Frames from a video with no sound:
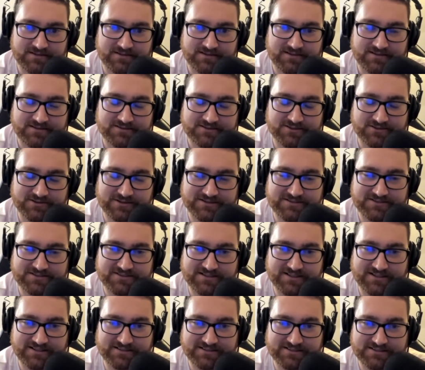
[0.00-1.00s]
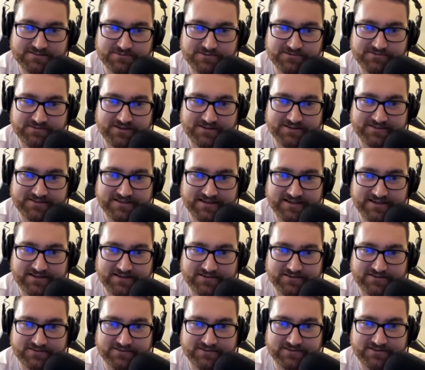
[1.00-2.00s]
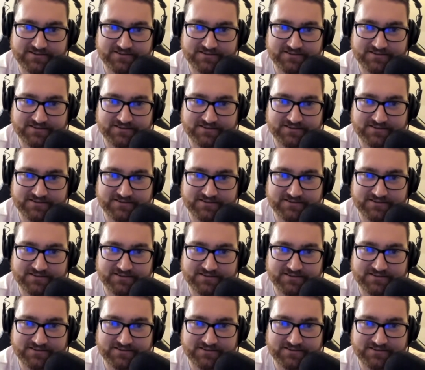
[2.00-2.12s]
So let's move on down.